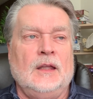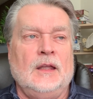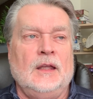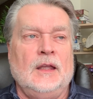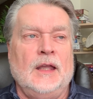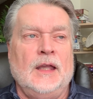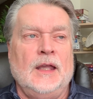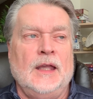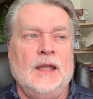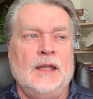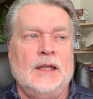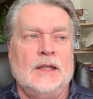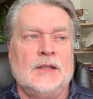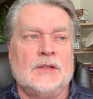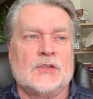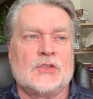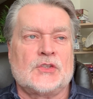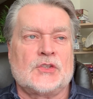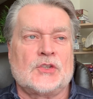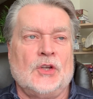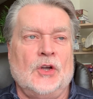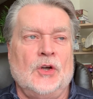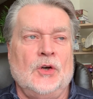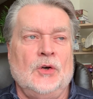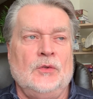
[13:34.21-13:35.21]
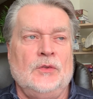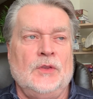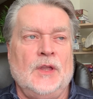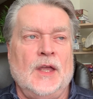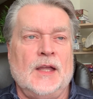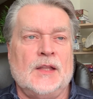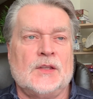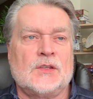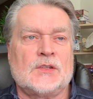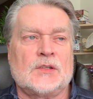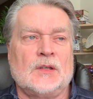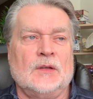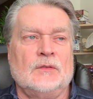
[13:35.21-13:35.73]
And so
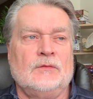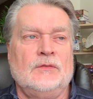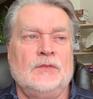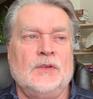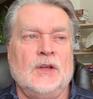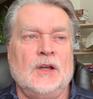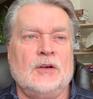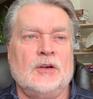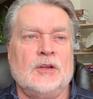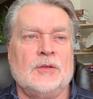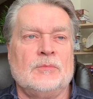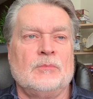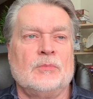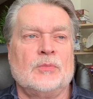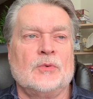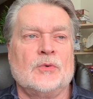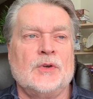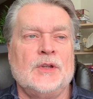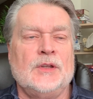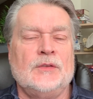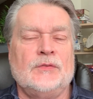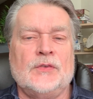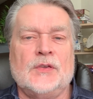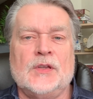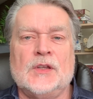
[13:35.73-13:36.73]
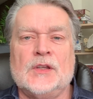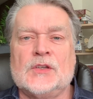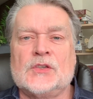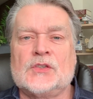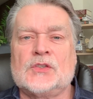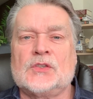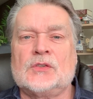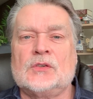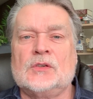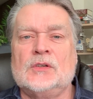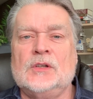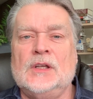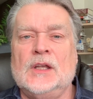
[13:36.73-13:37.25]
that's a very brief
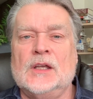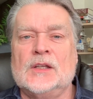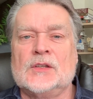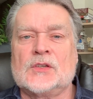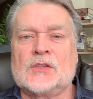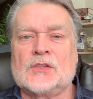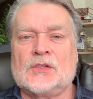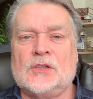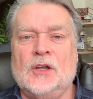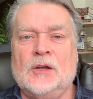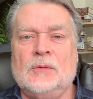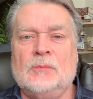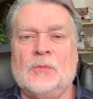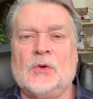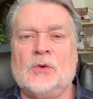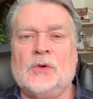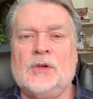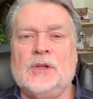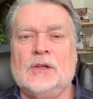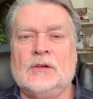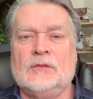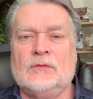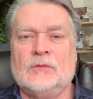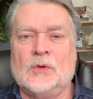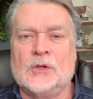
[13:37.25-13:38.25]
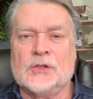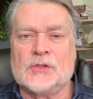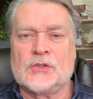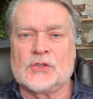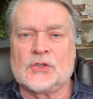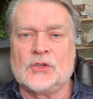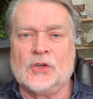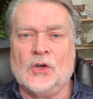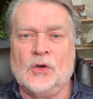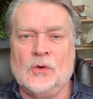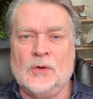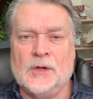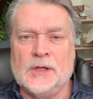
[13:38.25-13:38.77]
history and summary of what's
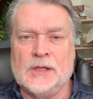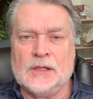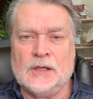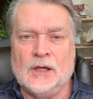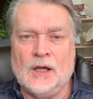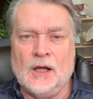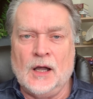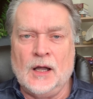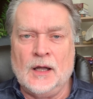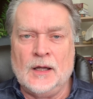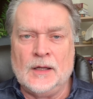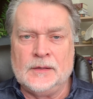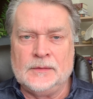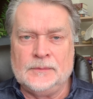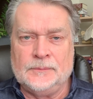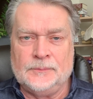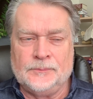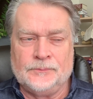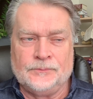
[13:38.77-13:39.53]
going on.